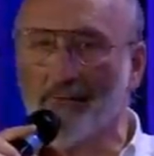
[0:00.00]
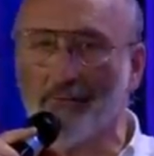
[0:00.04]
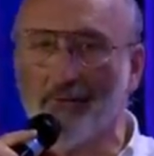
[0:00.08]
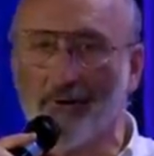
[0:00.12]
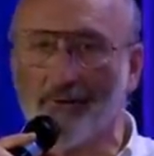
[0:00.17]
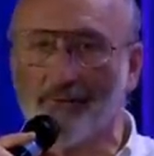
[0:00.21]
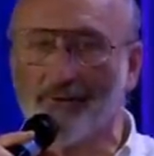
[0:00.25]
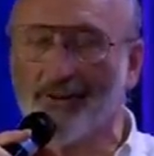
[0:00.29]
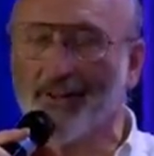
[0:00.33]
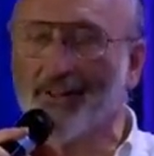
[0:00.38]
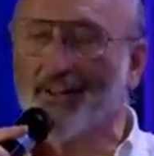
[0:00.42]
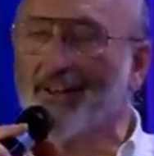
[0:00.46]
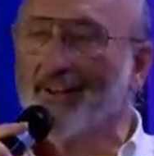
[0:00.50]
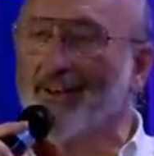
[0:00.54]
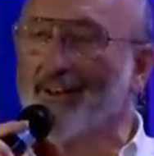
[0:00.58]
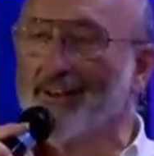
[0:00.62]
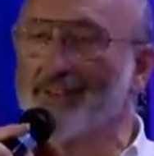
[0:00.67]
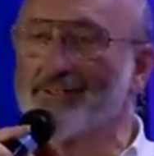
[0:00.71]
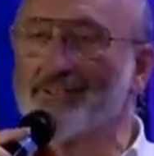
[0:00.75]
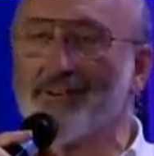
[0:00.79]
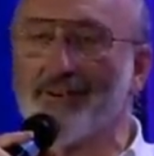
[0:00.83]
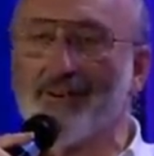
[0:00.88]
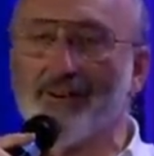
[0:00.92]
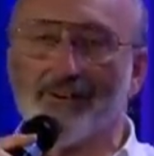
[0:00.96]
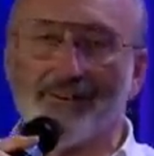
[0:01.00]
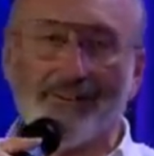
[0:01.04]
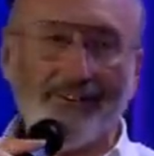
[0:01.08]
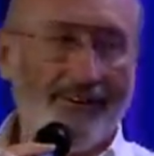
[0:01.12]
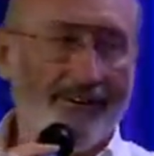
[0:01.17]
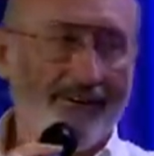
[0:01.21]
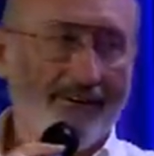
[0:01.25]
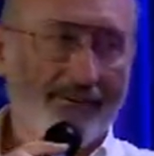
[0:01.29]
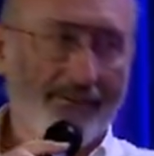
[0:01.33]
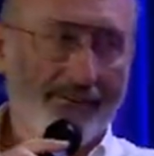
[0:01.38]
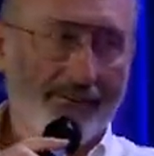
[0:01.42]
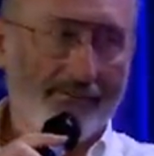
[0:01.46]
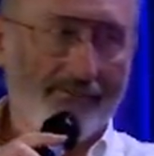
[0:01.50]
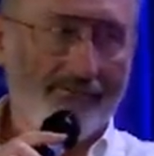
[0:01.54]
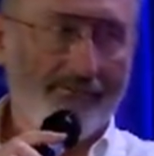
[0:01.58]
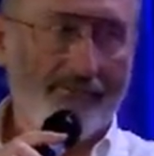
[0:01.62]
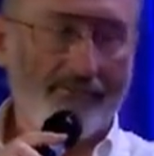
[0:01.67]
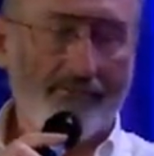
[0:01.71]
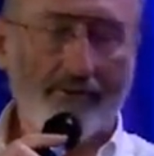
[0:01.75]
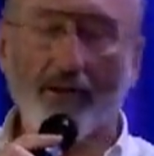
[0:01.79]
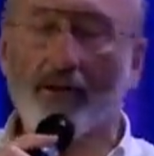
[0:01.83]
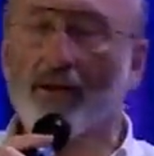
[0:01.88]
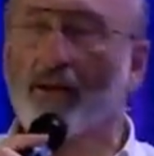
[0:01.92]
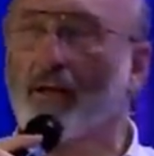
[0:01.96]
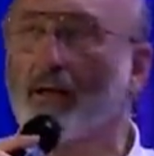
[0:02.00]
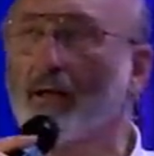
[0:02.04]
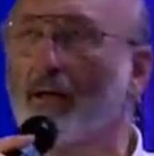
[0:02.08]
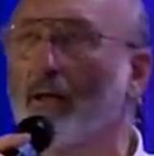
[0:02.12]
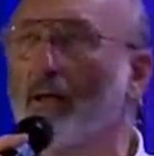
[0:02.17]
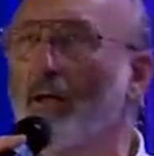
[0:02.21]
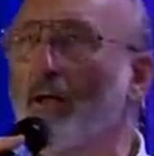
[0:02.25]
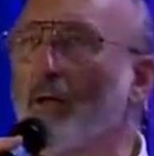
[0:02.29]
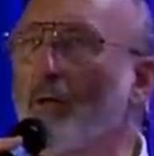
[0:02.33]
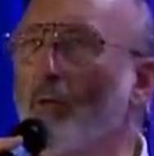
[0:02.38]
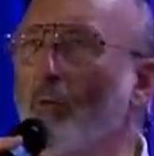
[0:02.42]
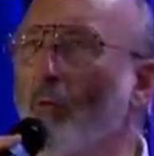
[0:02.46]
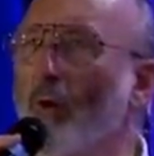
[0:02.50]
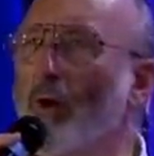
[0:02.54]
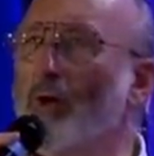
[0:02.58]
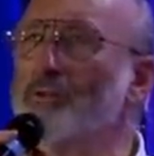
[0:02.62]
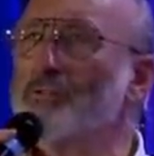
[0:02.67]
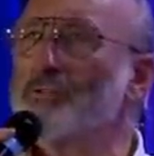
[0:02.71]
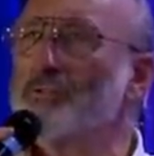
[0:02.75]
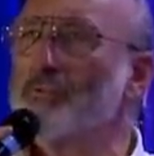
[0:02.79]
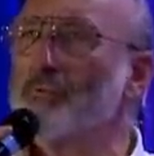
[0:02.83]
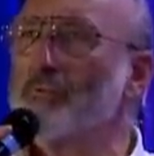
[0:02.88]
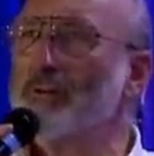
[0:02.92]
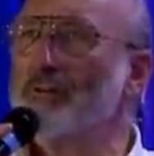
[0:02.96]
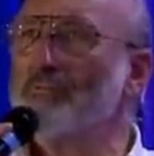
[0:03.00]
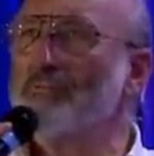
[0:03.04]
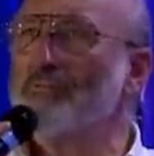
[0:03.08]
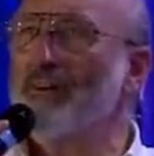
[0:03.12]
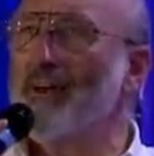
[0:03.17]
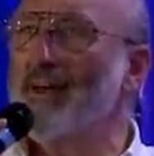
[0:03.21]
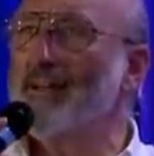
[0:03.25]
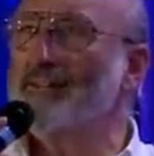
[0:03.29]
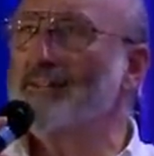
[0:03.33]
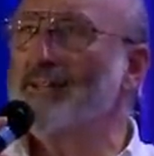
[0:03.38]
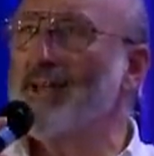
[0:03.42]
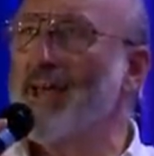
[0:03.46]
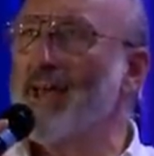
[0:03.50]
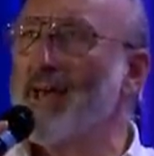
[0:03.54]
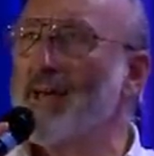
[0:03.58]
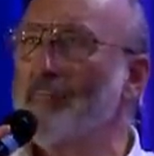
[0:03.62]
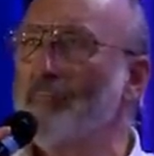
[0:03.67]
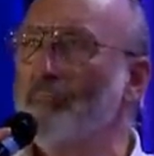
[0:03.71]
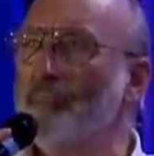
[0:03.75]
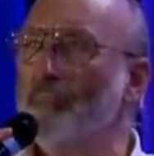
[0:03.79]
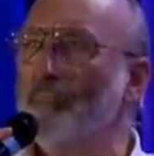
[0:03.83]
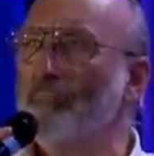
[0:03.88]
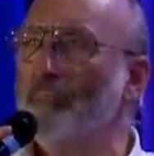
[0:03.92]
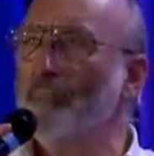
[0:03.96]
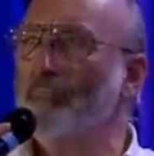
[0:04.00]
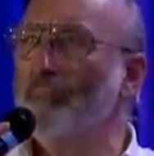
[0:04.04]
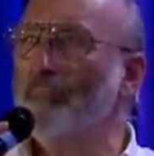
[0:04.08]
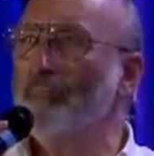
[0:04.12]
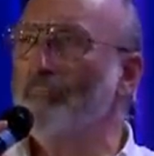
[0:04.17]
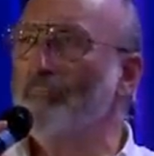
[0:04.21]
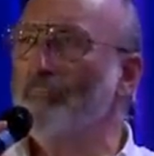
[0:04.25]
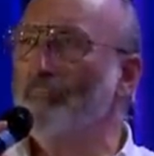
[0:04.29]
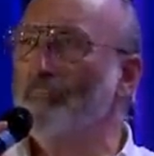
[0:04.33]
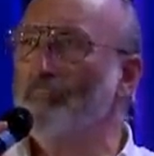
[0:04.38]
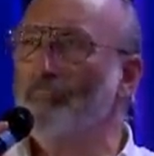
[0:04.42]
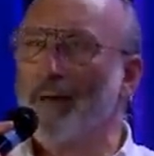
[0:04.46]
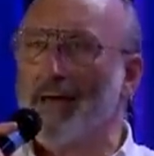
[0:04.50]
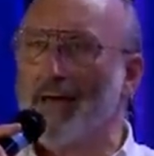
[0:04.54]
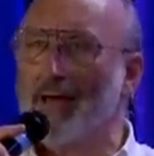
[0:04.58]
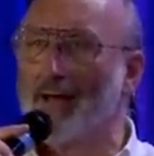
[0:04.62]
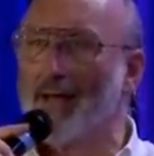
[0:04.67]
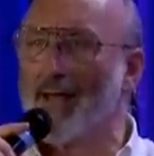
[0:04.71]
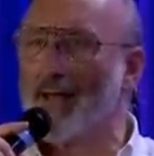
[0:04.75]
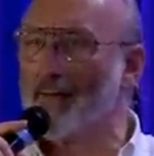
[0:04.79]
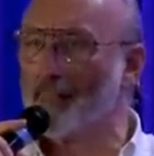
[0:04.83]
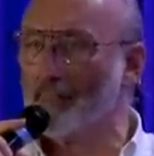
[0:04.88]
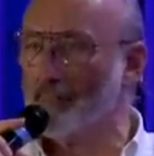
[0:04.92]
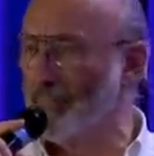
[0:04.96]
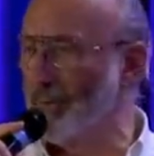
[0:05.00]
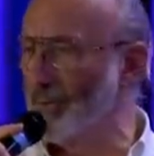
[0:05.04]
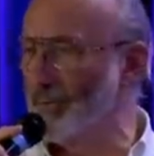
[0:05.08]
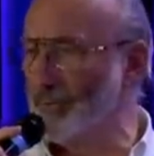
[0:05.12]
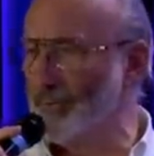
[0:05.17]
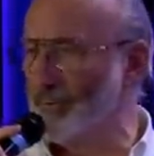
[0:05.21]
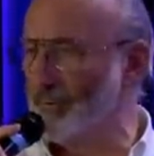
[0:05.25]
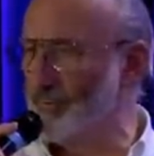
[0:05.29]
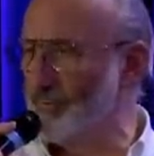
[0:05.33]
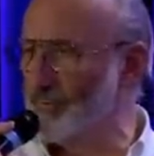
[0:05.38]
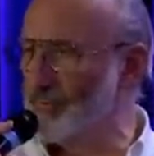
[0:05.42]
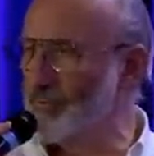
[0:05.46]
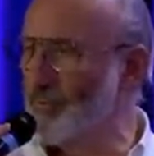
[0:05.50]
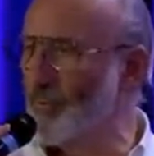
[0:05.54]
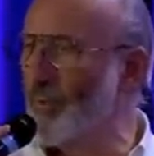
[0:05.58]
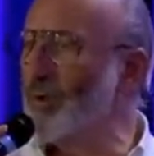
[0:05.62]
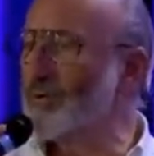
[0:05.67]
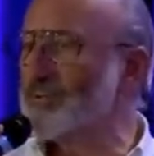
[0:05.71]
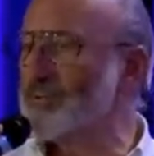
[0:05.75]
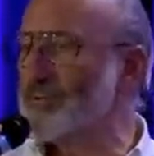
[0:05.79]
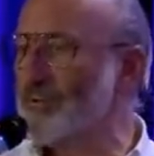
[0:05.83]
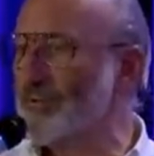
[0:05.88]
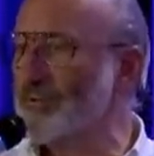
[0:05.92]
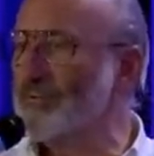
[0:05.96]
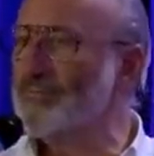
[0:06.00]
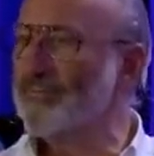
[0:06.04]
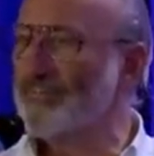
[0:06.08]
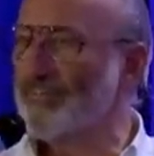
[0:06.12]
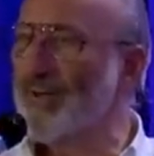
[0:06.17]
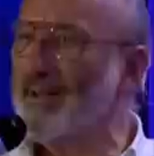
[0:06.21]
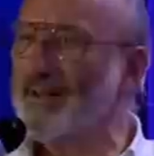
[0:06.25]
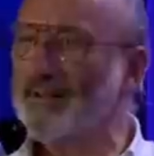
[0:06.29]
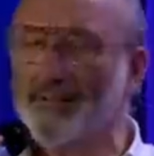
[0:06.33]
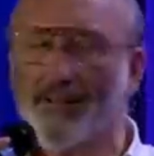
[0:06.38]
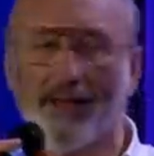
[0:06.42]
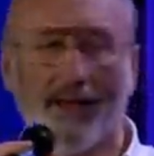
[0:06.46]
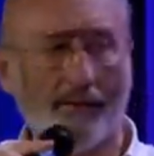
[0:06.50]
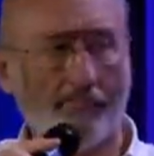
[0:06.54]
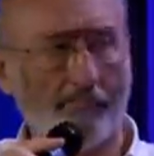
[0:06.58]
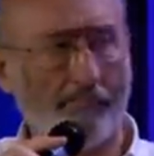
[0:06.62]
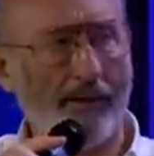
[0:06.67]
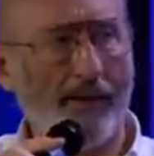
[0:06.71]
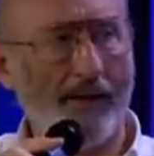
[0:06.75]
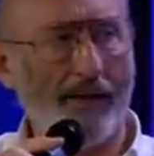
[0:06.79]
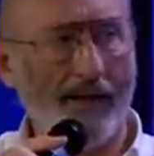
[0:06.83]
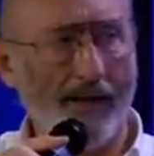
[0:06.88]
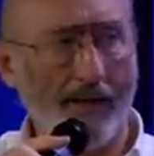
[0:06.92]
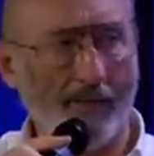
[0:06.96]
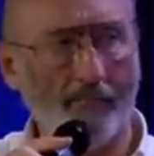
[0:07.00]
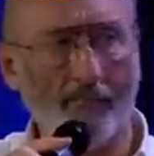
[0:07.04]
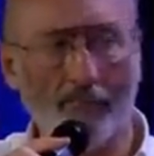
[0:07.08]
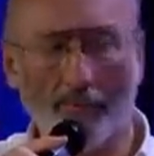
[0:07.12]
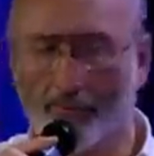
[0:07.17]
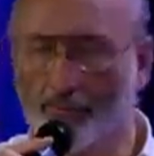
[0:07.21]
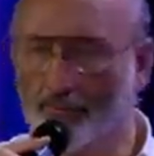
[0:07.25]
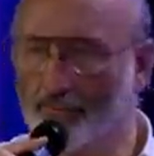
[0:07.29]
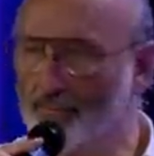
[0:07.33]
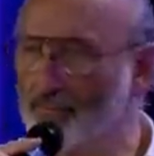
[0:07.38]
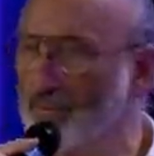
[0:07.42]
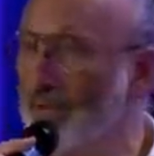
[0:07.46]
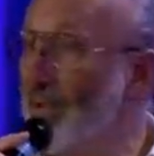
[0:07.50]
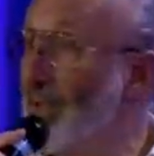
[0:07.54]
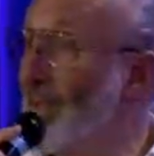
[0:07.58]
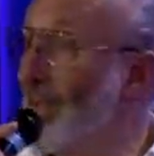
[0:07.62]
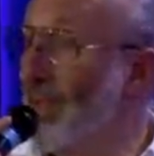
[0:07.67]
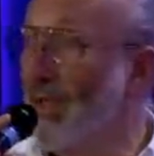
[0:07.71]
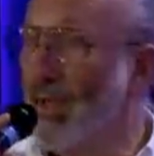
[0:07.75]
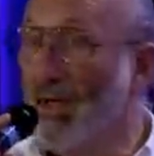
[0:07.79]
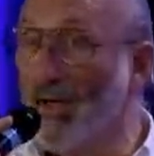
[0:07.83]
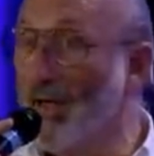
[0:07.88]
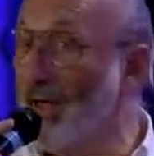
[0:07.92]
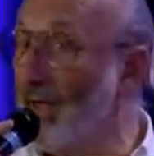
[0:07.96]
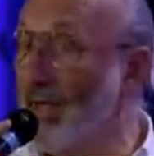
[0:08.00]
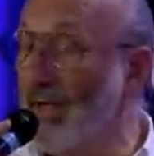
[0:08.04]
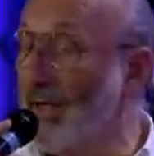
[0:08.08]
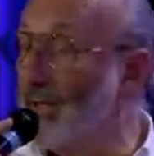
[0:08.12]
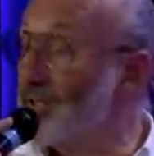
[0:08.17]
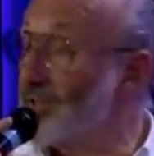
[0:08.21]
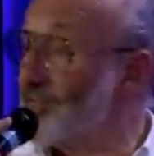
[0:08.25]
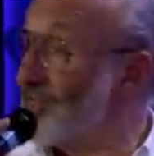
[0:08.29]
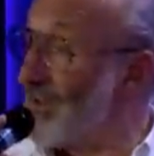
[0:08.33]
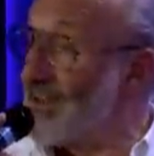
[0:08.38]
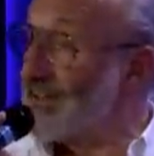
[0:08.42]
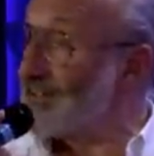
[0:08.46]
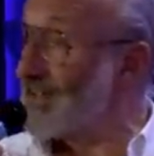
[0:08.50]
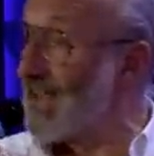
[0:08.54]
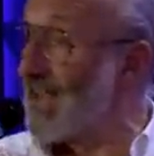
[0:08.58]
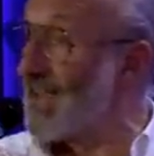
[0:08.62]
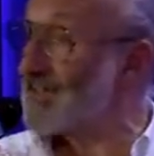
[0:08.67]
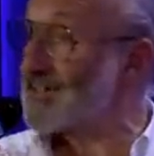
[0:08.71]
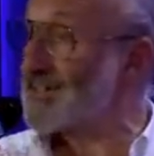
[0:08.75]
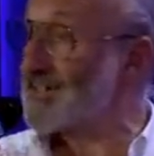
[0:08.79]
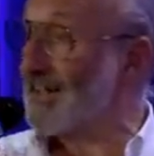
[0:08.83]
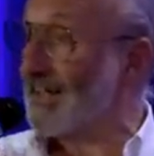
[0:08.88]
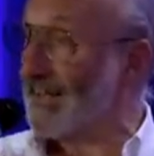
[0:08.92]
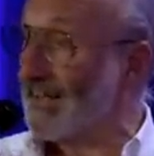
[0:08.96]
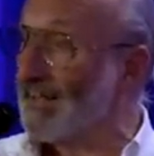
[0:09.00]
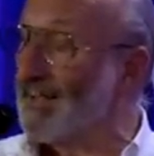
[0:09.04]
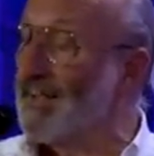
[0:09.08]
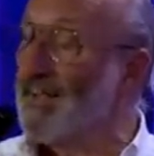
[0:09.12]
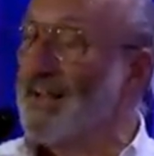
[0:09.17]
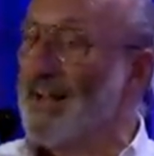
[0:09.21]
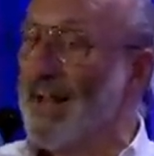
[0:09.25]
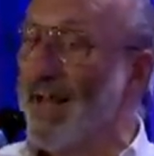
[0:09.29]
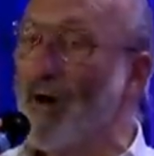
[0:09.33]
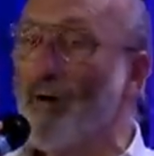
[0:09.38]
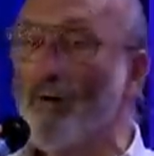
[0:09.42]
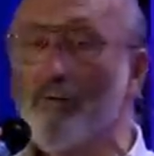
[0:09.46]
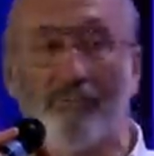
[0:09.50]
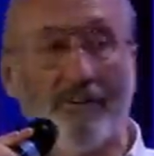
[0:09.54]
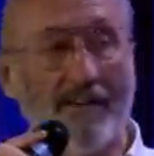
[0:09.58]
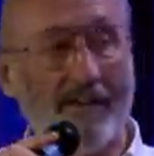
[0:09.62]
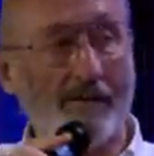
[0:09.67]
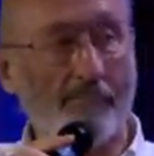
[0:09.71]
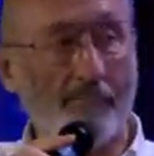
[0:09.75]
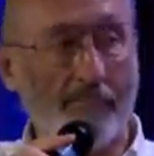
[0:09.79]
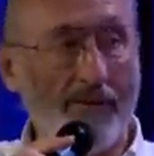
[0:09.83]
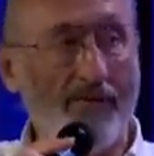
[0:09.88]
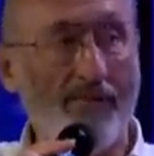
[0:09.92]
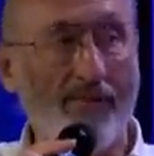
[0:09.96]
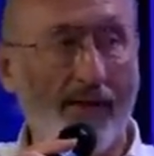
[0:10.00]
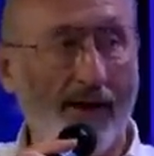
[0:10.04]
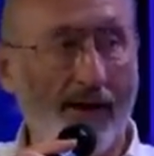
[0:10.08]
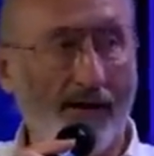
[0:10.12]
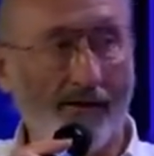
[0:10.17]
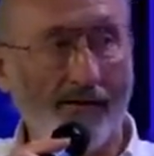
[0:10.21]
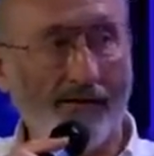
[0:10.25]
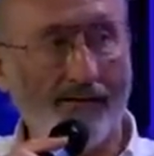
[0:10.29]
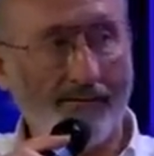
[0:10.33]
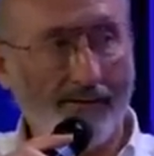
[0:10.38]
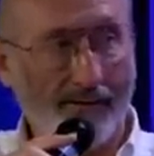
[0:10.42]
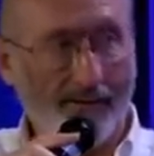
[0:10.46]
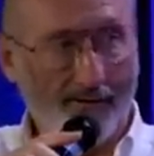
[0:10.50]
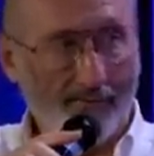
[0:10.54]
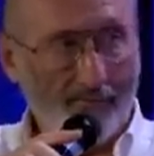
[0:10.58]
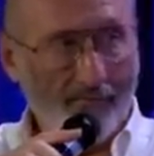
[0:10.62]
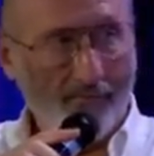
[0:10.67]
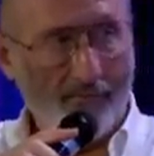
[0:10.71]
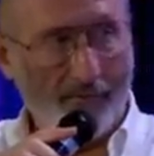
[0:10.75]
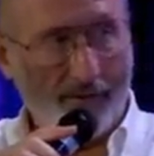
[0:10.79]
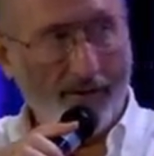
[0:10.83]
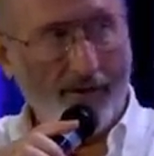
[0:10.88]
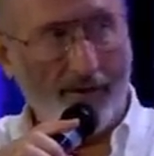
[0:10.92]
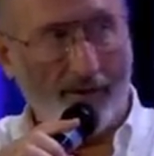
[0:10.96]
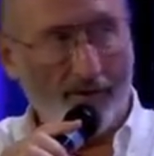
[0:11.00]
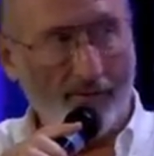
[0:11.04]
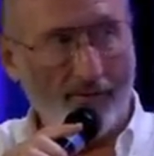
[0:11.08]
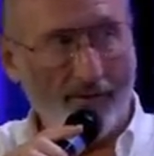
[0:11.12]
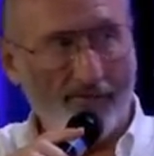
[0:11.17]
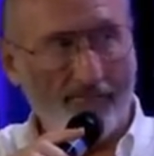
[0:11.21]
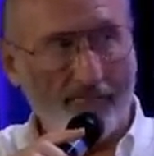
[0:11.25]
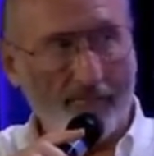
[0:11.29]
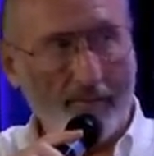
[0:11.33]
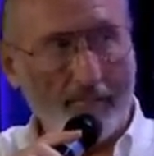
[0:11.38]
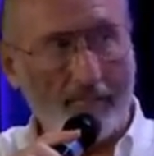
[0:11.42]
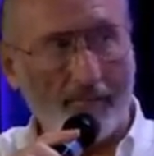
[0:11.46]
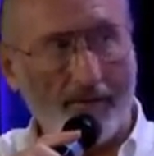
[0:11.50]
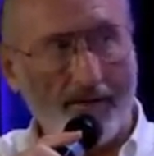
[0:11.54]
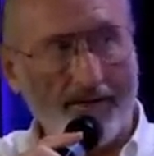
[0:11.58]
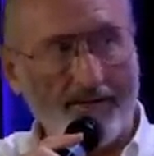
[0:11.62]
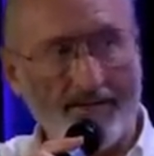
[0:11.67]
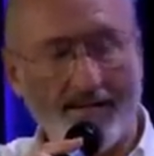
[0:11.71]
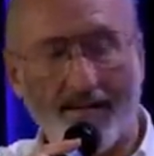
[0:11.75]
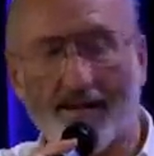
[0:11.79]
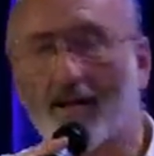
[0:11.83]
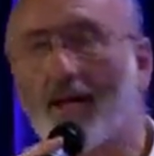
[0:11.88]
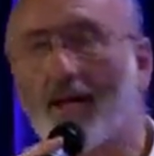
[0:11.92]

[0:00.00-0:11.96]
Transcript: that wrote a song called uh, "Wall Street Fat Cat Bailout Blues." Wall Street Fat Cat Bailout Blues. Yeah uh, it's fantastic. Now, if he had been there, it, yep. you know, if people had